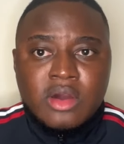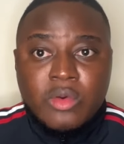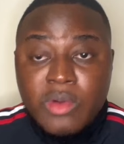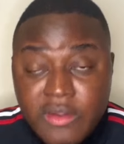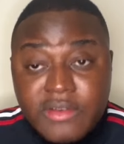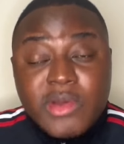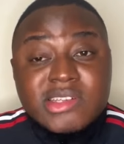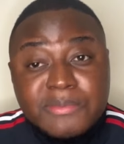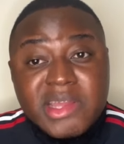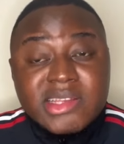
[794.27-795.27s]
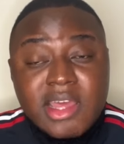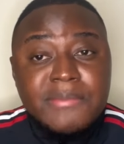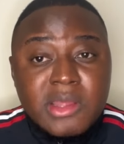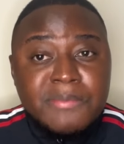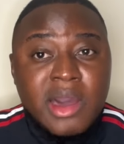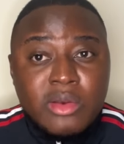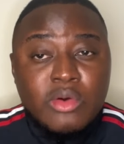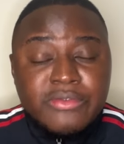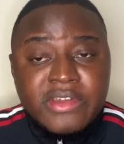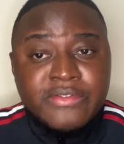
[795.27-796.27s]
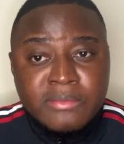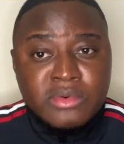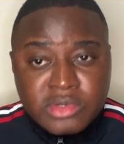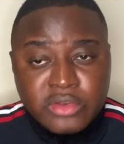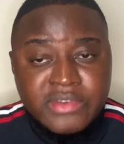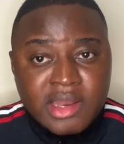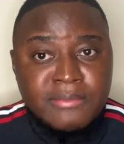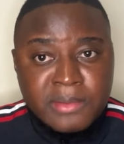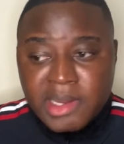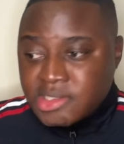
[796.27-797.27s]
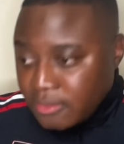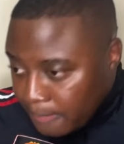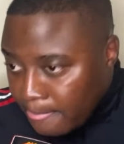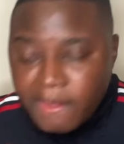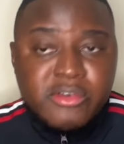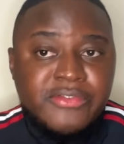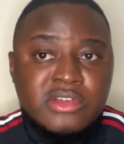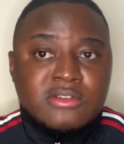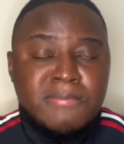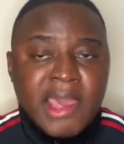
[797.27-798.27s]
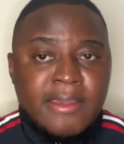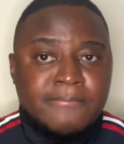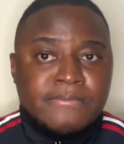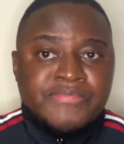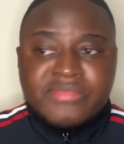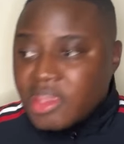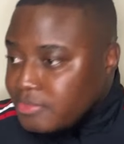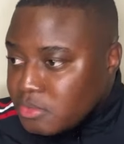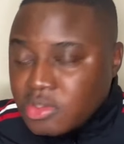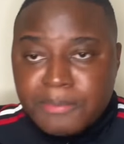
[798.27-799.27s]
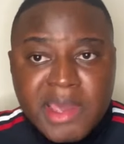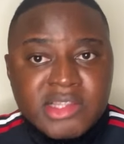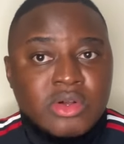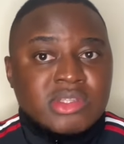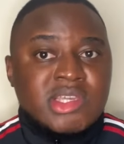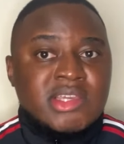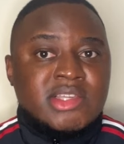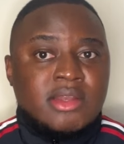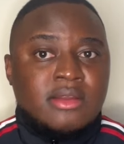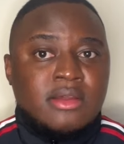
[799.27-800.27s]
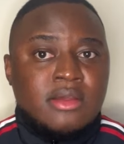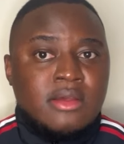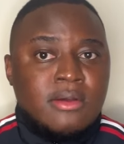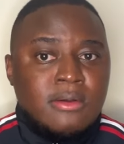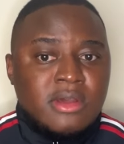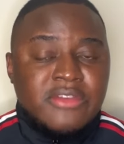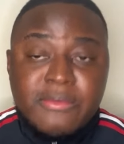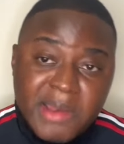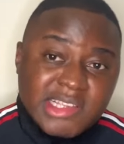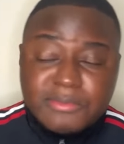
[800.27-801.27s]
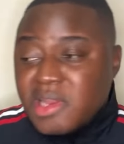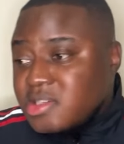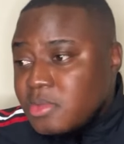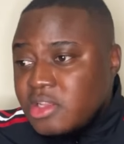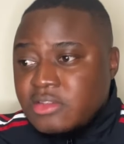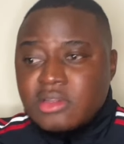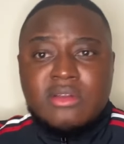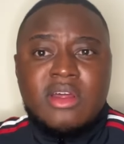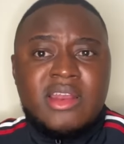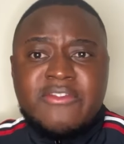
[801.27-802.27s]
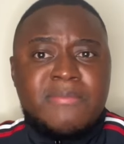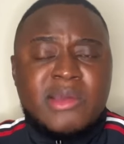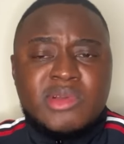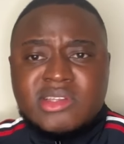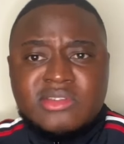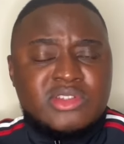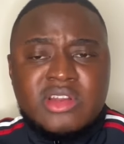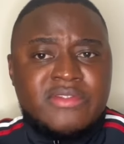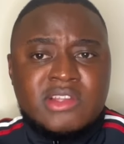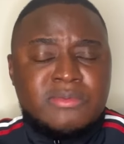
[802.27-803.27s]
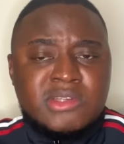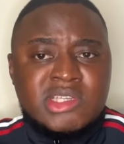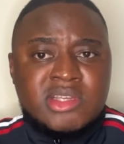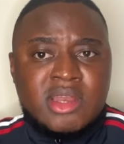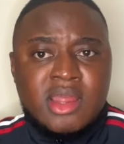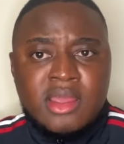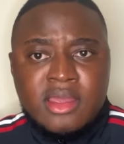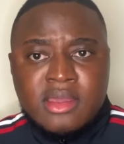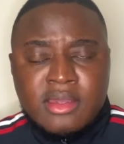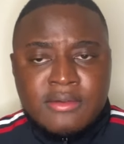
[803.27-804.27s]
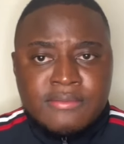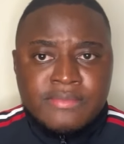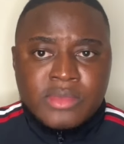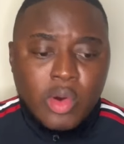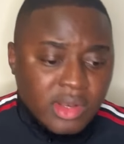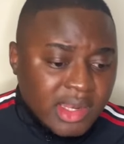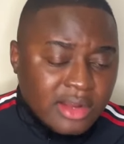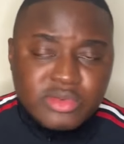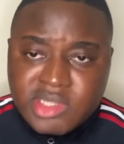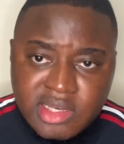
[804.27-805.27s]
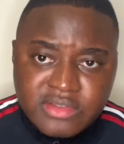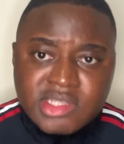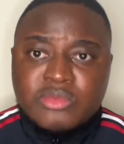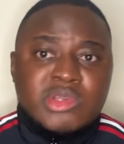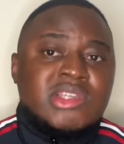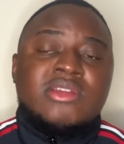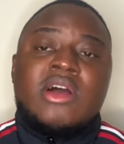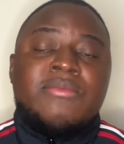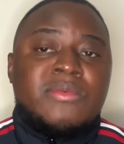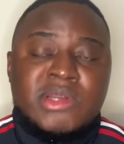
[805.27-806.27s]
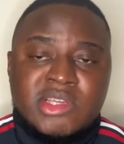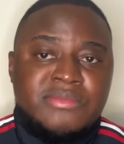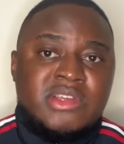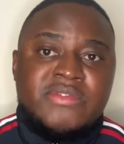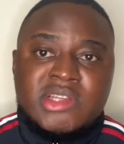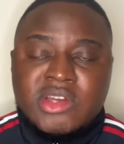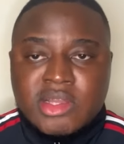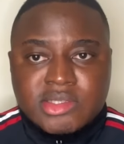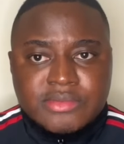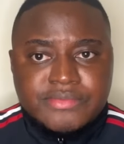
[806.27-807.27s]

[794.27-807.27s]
We even went and paid a £10 million loan fee from Sofyan Amrabat. Refused to play him. Kept him on the bench all season. If he plays him, on his left back, which is not even his position. Only now towards the end of the season, we've seen Amrabat being given a chance.